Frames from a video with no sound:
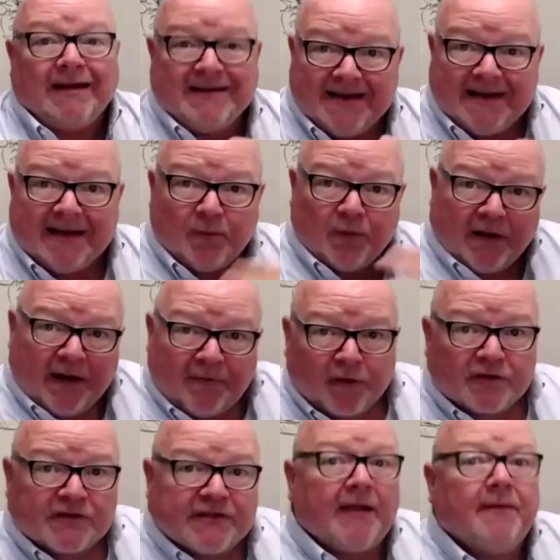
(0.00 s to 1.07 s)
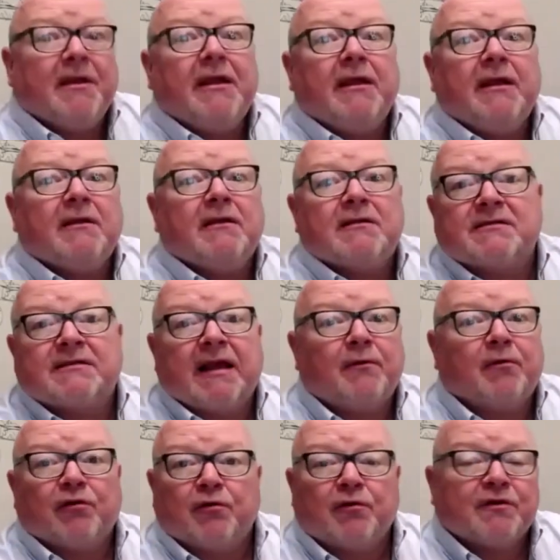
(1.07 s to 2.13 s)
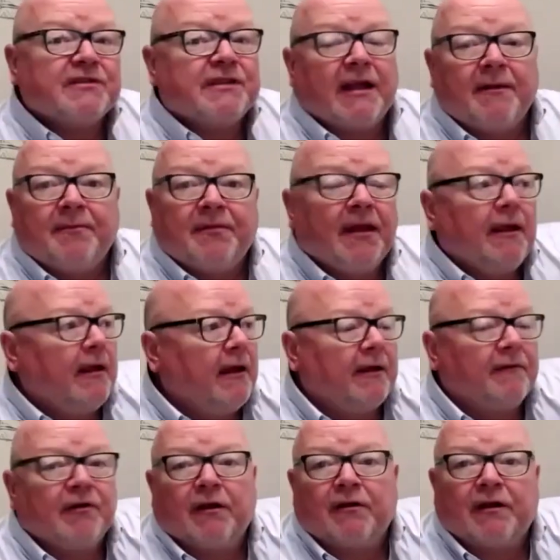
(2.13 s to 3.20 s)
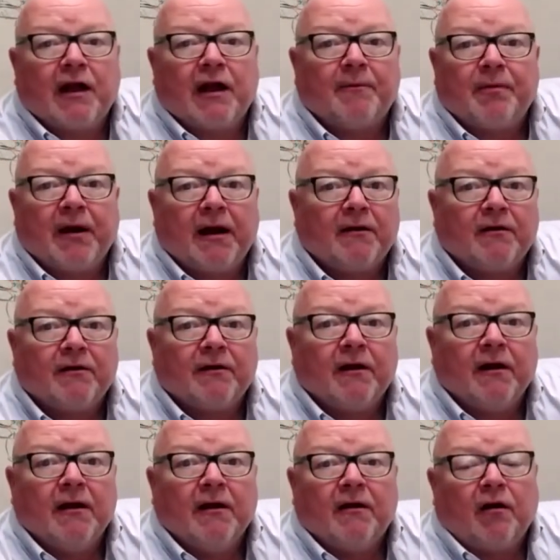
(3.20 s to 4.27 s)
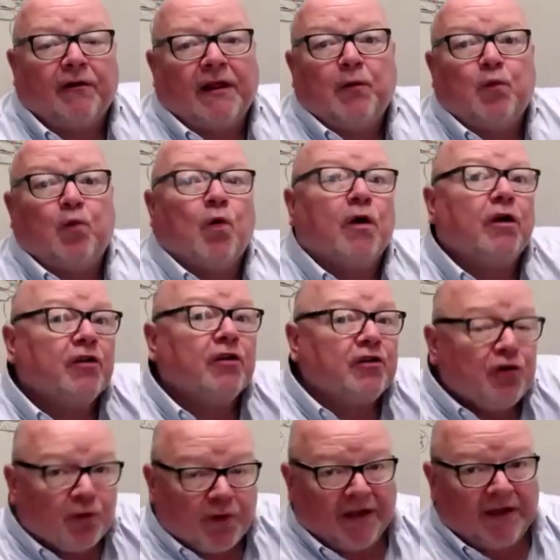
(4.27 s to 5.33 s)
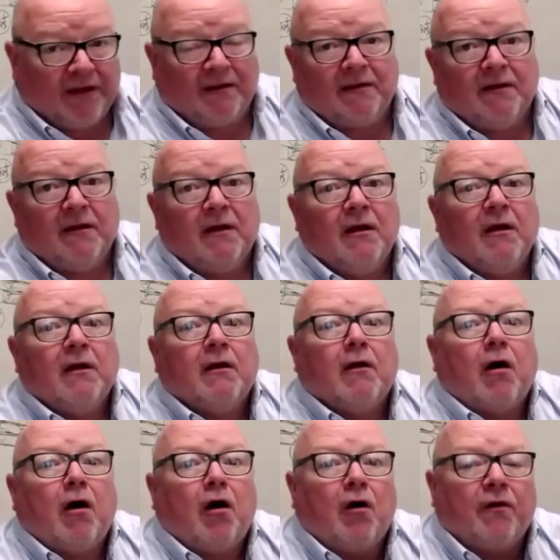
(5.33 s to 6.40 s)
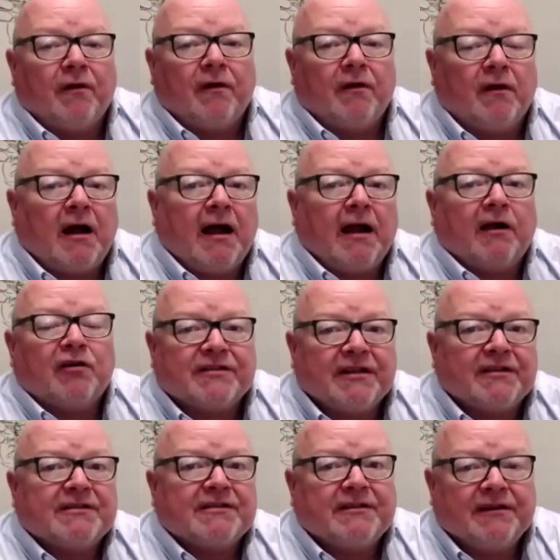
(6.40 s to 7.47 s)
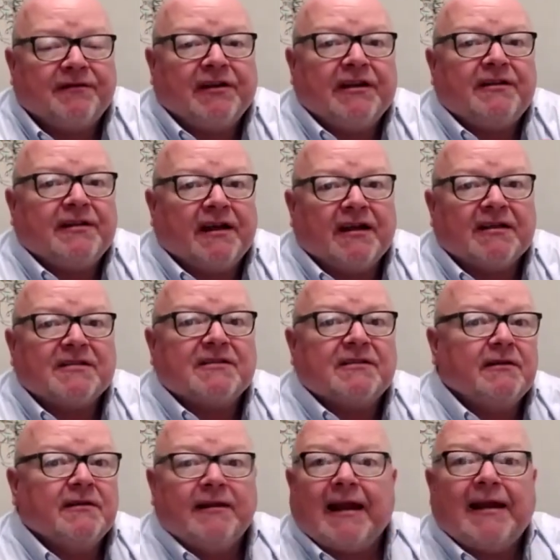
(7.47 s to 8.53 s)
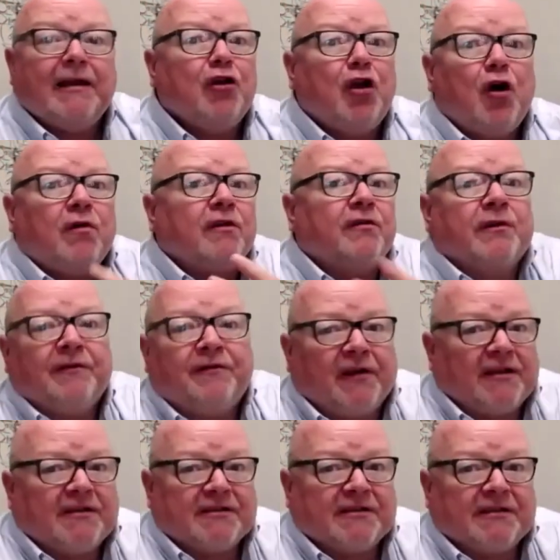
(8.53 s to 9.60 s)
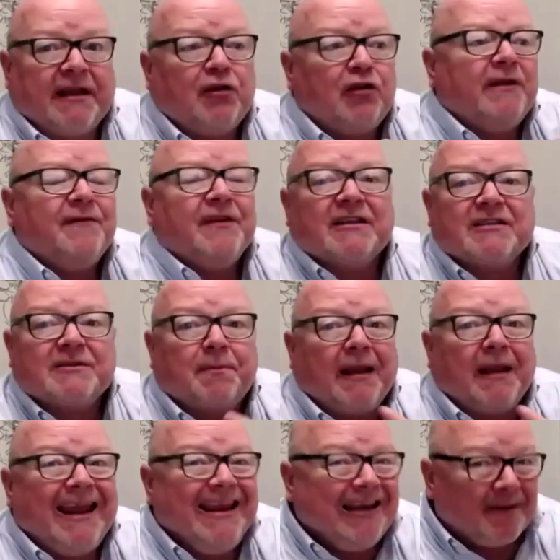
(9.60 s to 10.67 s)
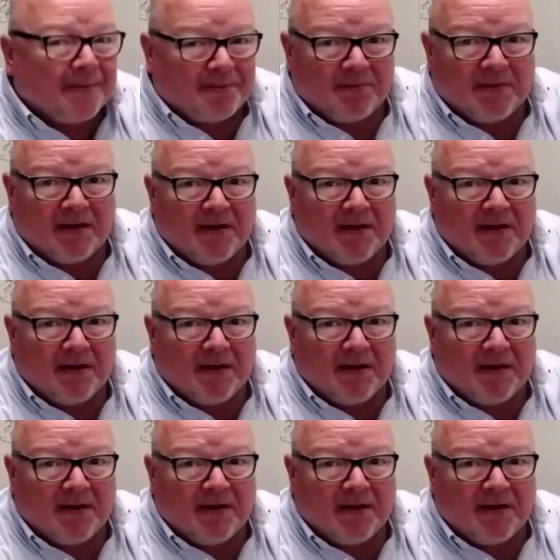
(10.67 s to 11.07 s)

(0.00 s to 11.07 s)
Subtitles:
I did when they first came in because they were doing the same thing every other chiropractor, or they weren't doing all the higher sensitivity tests. They didn't know the three phases. They couldn't even explain them.